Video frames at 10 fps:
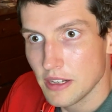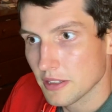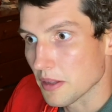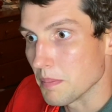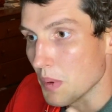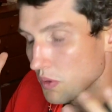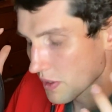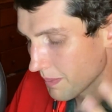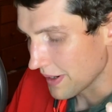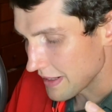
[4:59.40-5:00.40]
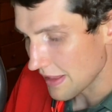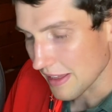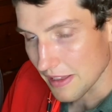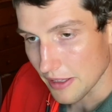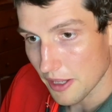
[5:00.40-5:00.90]
the most money they
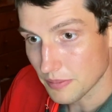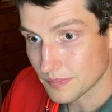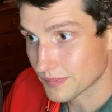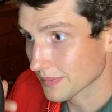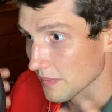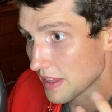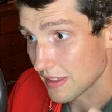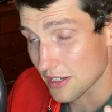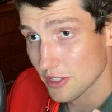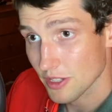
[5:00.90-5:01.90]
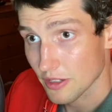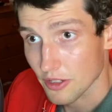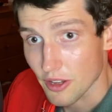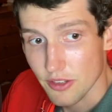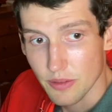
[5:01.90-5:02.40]
can get, and that's just going to
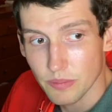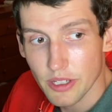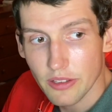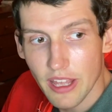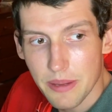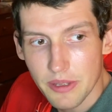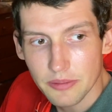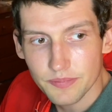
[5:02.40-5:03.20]
cause some realignment.